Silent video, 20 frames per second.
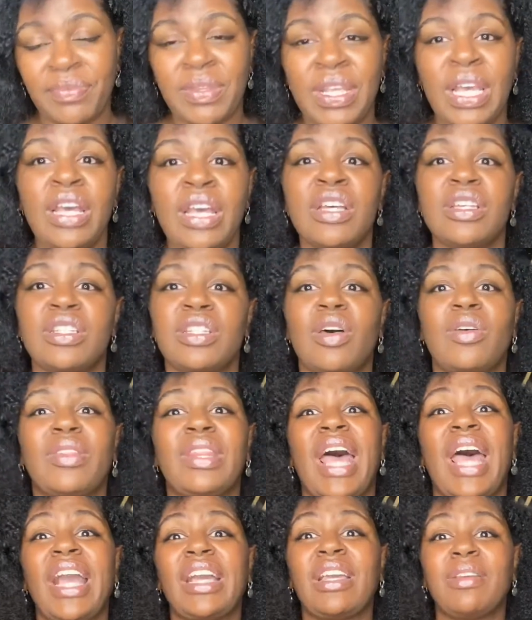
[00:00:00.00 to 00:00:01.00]
So that
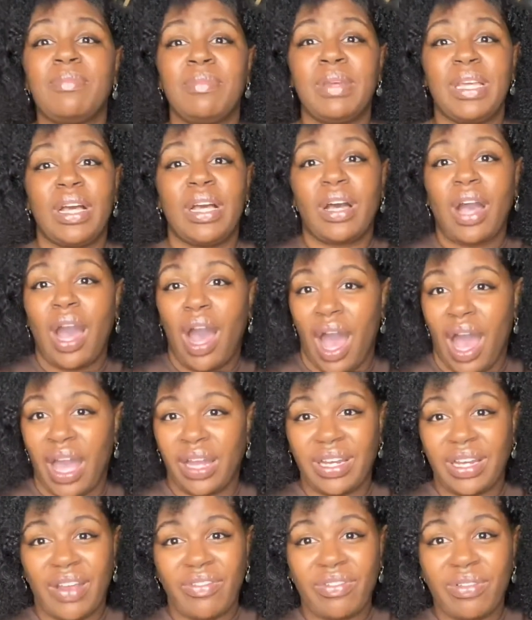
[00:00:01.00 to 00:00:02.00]
can be a con.
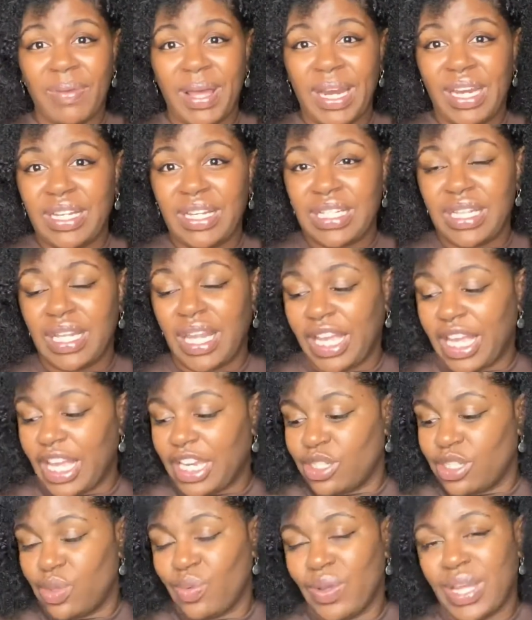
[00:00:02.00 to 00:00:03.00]
Everybody doesn't like
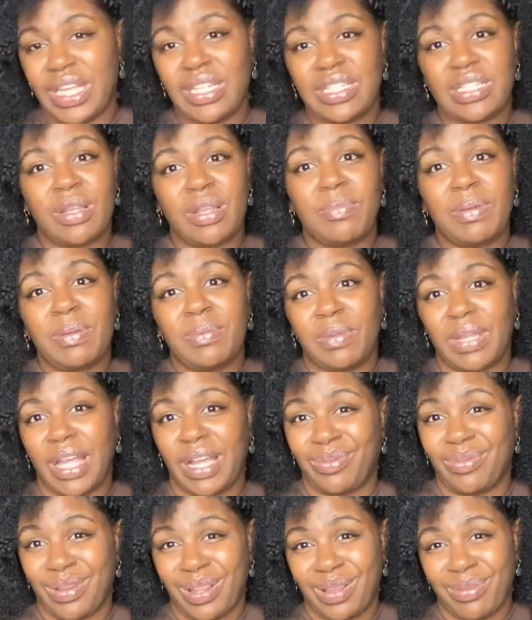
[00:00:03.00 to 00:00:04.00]
HOAs. Some people like
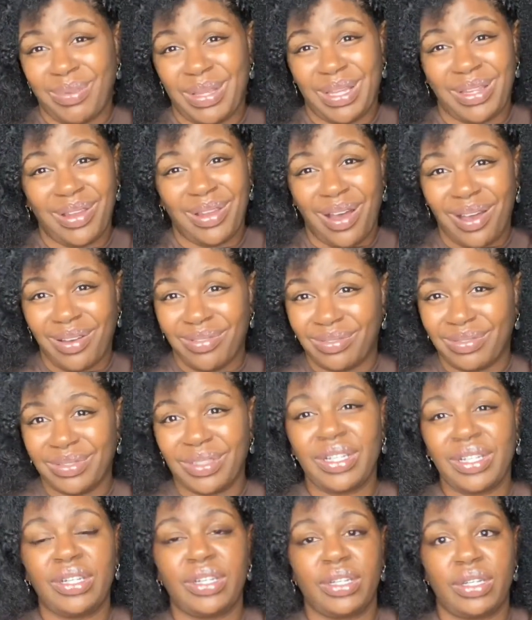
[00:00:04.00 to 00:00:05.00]
rather be alone,
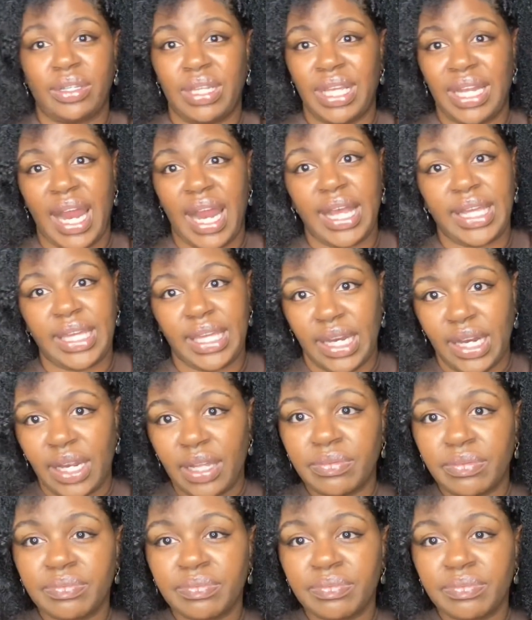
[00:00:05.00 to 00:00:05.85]
and I get it.